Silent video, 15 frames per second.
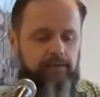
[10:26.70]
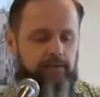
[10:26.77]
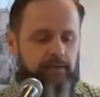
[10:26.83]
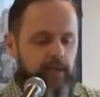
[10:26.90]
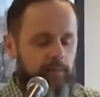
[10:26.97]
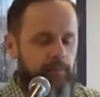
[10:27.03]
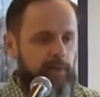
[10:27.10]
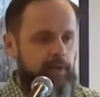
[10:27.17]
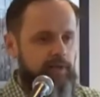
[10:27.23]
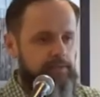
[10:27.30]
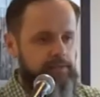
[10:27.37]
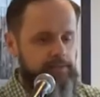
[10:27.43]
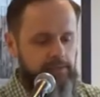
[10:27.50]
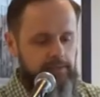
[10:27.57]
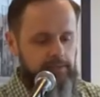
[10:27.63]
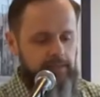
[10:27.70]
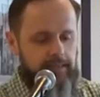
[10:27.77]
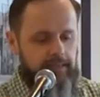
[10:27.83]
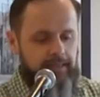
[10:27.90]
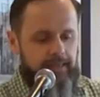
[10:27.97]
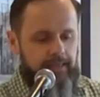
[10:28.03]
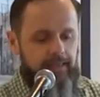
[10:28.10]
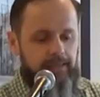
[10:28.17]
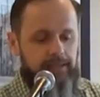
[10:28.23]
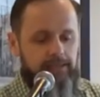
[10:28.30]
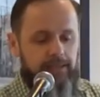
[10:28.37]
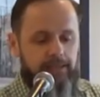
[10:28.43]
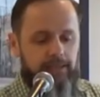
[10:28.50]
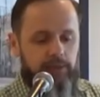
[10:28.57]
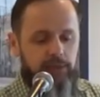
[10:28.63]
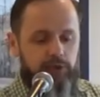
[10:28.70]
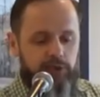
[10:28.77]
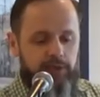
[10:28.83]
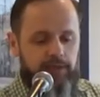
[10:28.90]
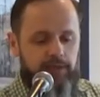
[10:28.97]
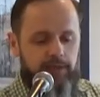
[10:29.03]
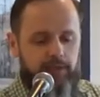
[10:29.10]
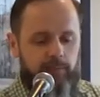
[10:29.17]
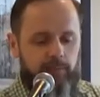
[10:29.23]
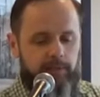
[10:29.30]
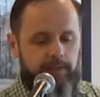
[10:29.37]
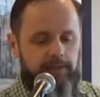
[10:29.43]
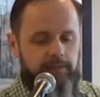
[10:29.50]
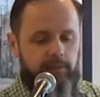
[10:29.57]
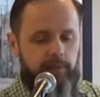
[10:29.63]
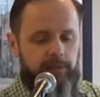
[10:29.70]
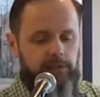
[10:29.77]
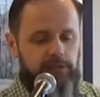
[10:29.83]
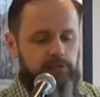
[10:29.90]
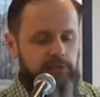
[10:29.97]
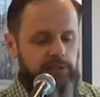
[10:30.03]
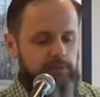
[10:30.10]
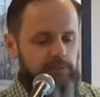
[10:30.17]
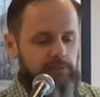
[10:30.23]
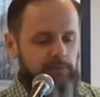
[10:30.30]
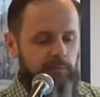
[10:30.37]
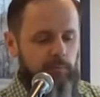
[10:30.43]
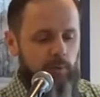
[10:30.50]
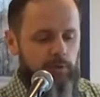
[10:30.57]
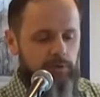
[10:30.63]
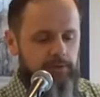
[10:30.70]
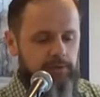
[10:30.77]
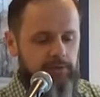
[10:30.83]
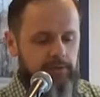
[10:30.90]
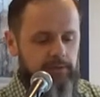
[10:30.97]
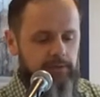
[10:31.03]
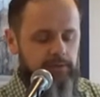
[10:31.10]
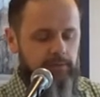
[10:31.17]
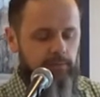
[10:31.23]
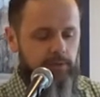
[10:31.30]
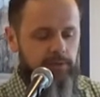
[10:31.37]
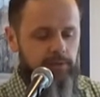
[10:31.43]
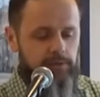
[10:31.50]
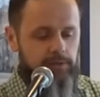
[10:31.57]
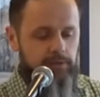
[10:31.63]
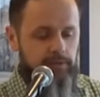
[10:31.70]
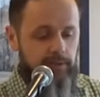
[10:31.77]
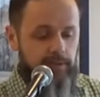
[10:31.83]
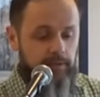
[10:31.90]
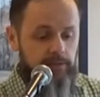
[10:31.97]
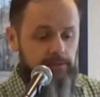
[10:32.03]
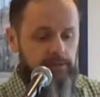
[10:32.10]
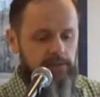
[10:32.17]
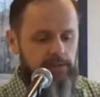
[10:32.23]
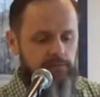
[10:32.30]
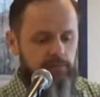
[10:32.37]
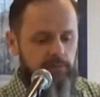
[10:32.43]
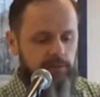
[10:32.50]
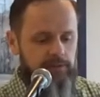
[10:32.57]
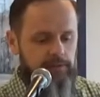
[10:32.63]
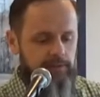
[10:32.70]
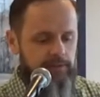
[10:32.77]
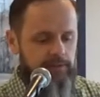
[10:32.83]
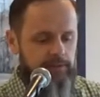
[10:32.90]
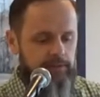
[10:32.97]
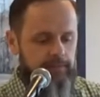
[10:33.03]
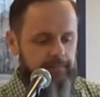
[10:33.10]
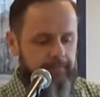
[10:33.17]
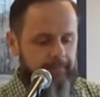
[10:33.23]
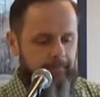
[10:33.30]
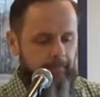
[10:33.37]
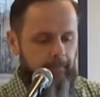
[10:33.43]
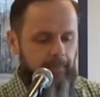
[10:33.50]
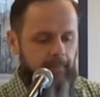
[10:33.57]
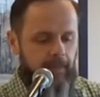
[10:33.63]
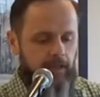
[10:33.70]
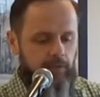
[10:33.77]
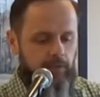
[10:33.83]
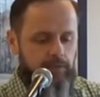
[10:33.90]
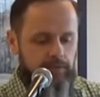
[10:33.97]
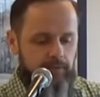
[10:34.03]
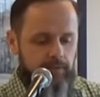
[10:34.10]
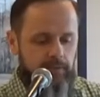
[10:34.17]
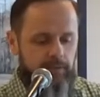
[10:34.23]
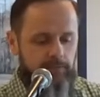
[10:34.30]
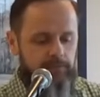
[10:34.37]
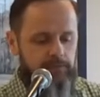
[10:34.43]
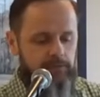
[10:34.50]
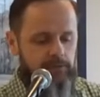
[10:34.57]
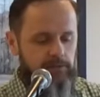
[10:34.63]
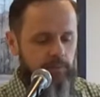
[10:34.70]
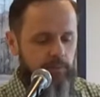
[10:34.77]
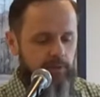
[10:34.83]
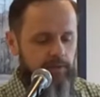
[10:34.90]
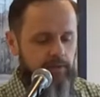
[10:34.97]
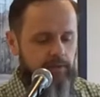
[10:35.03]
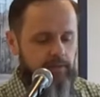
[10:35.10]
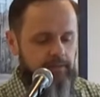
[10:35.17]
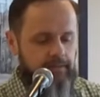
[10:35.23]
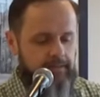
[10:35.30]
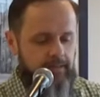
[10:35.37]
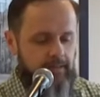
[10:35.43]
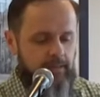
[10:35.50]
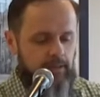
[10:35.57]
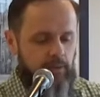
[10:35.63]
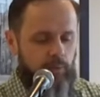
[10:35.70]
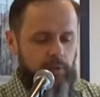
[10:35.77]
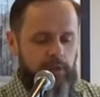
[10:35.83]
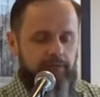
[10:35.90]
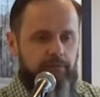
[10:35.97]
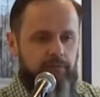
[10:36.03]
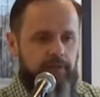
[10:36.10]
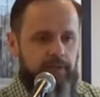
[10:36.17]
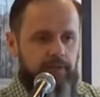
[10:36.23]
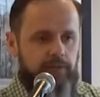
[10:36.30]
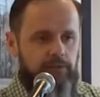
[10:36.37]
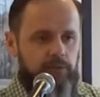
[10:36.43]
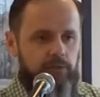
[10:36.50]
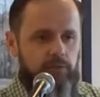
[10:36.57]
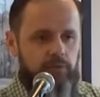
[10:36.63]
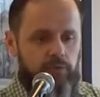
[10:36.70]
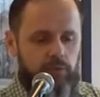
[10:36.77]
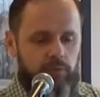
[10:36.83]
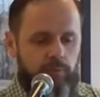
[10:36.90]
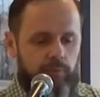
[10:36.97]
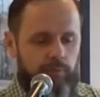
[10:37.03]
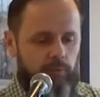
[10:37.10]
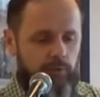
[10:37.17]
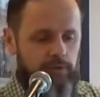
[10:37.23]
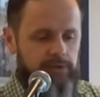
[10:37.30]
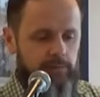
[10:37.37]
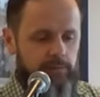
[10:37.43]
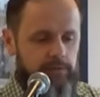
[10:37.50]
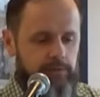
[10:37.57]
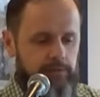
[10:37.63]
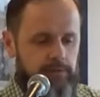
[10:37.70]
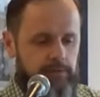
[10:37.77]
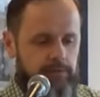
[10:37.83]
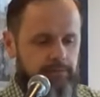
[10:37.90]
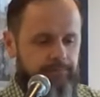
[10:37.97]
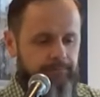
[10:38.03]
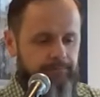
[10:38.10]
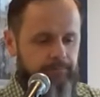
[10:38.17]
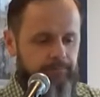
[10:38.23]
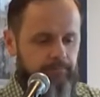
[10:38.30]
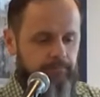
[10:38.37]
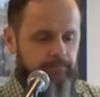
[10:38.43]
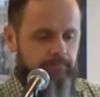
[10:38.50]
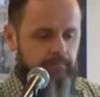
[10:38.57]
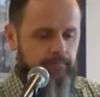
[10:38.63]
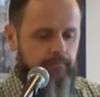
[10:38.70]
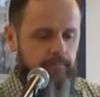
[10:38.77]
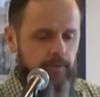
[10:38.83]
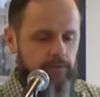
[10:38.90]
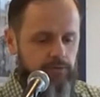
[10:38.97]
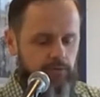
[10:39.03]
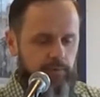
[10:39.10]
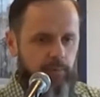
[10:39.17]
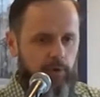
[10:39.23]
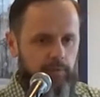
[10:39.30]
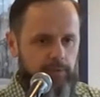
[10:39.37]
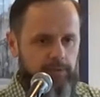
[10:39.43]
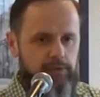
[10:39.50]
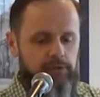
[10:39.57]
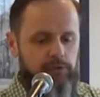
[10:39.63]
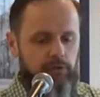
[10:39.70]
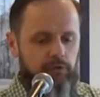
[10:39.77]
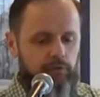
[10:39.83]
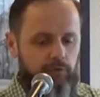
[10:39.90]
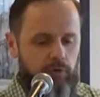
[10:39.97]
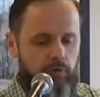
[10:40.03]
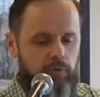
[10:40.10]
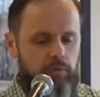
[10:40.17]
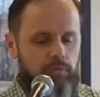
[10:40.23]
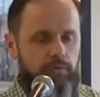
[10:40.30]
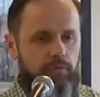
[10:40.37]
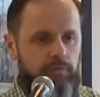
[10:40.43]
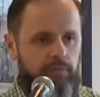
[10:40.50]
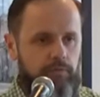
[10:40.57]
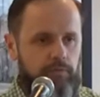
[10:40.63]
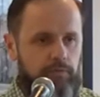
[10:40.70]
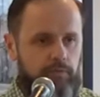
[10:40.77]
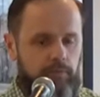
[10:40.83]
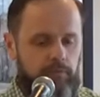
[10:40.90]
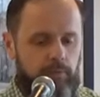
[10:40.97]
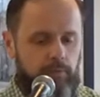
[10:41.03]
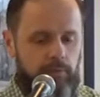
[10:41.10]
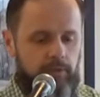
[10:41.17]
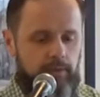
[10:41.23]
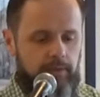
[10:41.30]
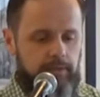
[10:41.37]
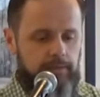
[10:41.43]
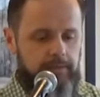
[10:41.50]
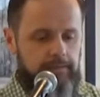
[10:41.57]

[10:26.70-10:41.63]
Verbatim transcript: that person is like a tree planted by streams of water which yields its fruit in season and whose leaf does not wither, wherever they do prospers. So the promise to grow through the word.